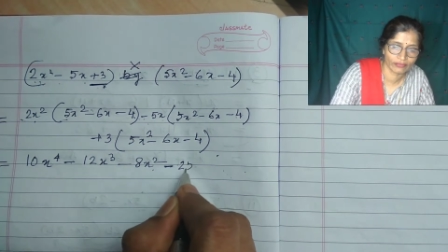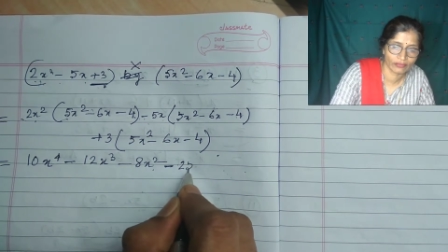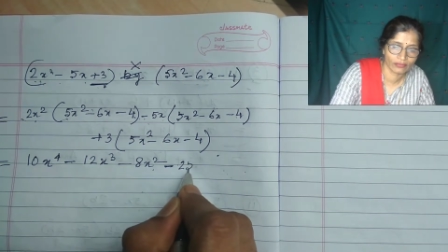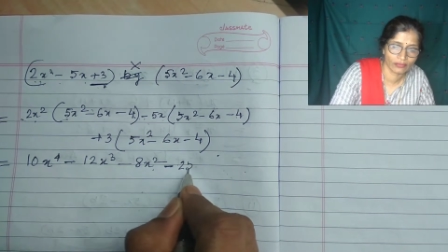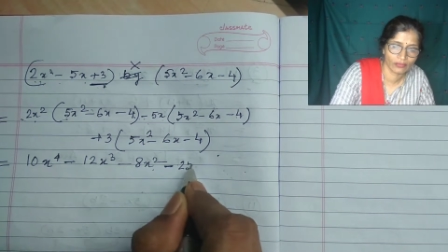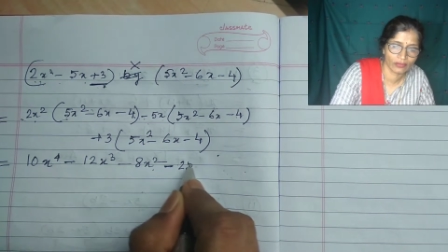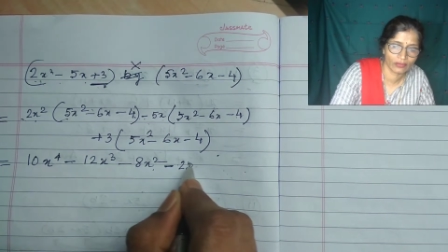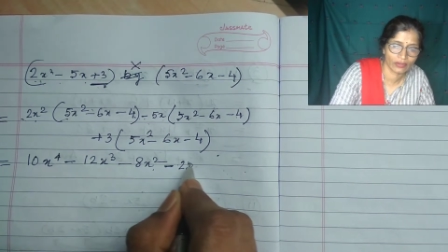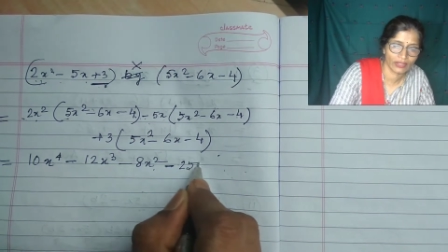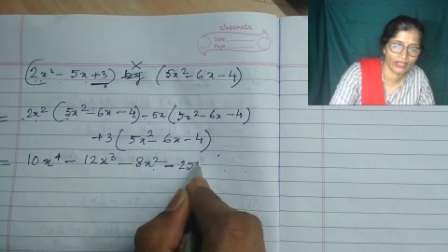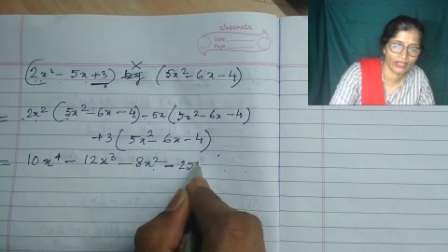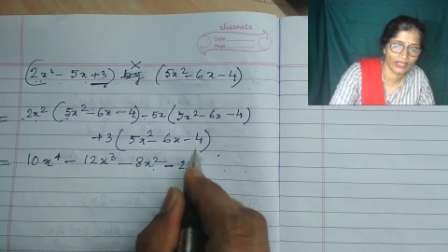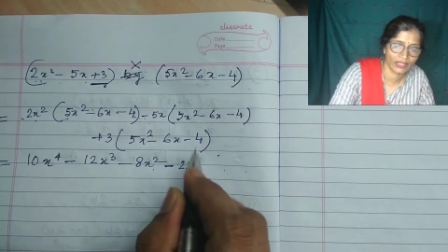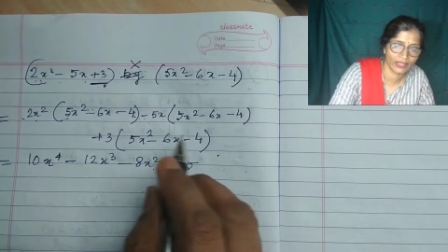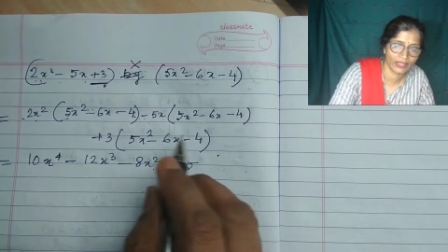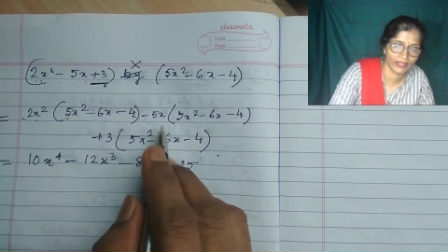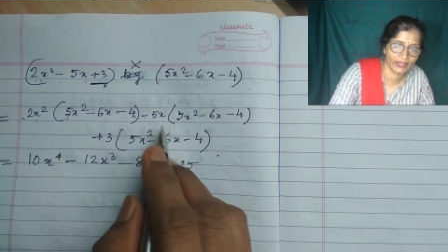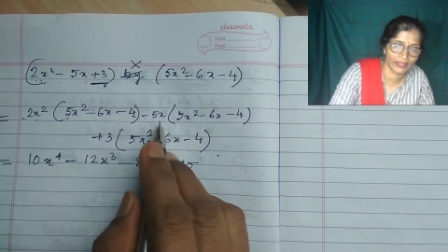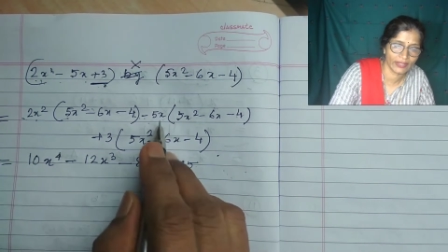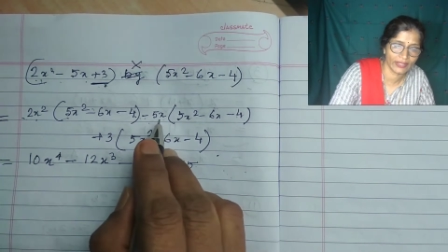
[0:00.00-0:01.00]
Okay,
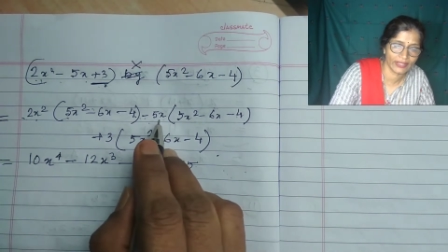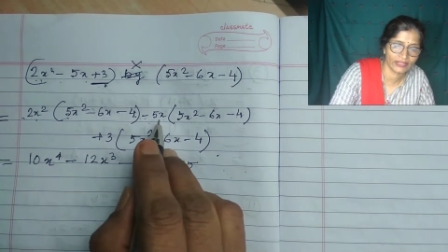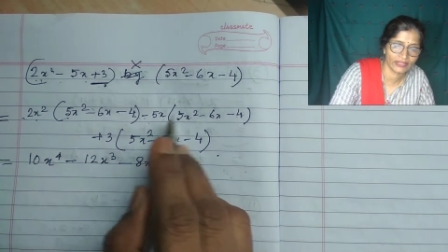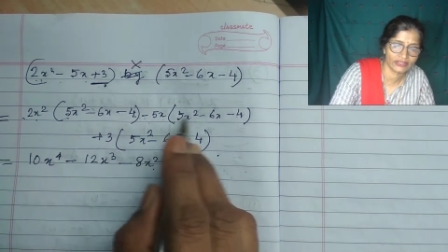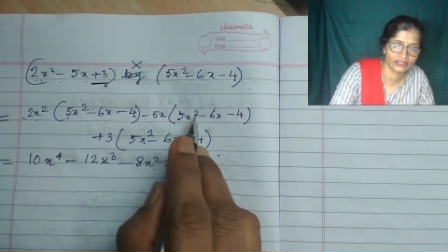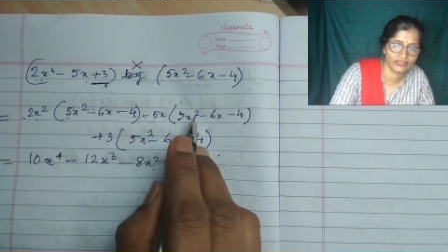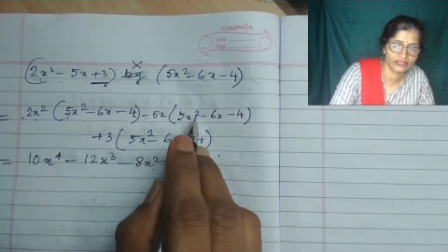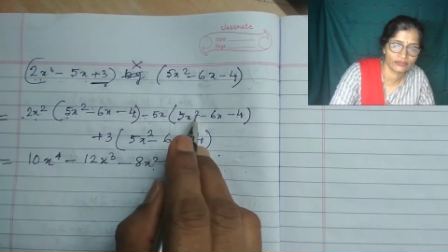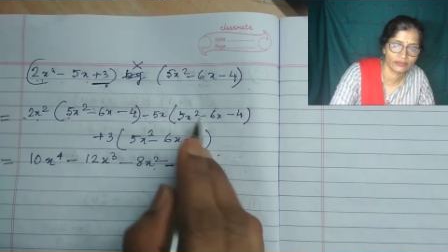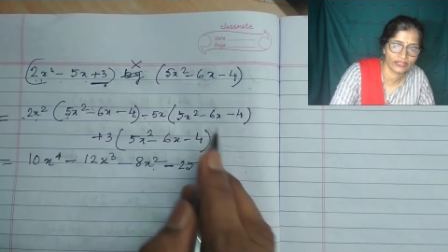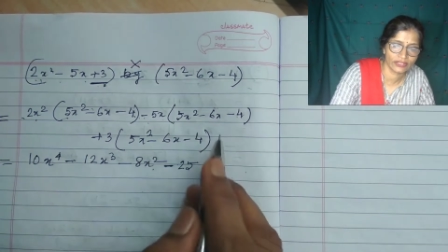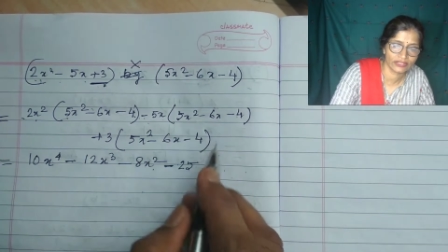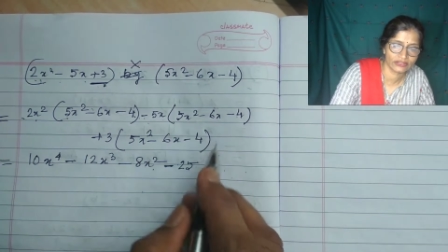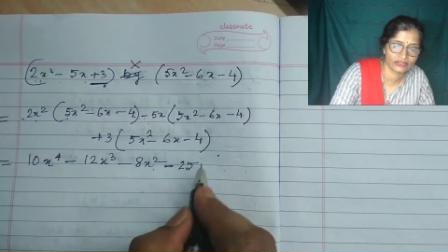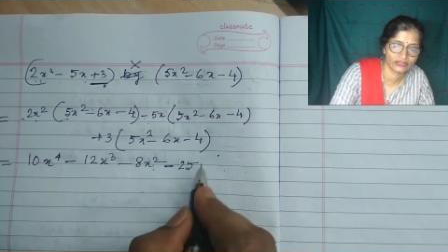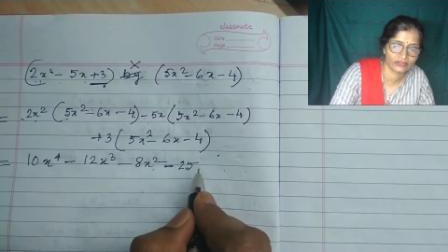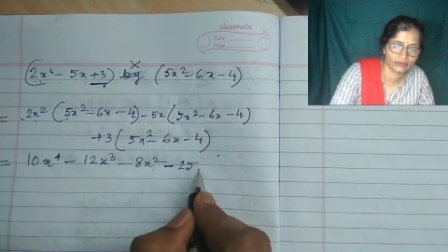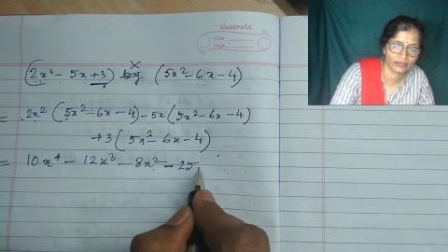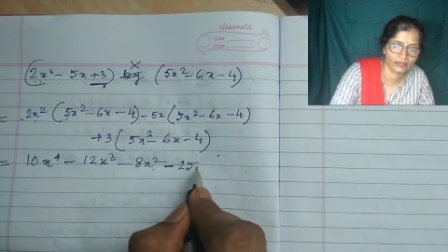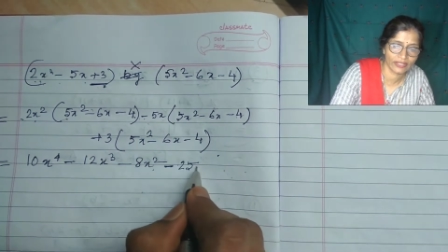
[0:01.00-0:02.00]
and x into x
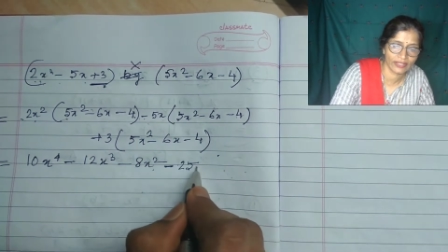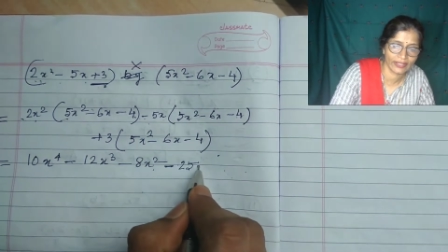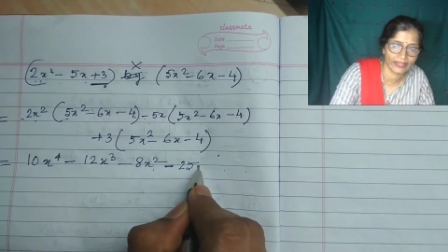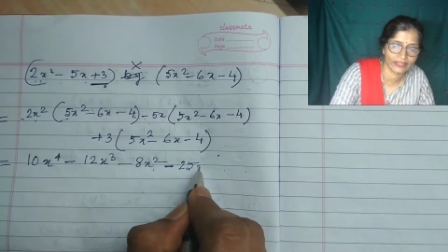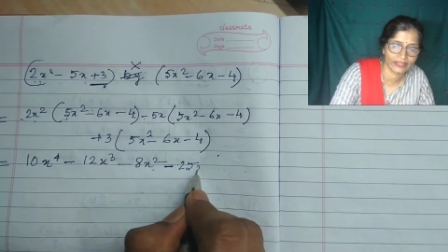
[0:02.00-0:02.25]
square, x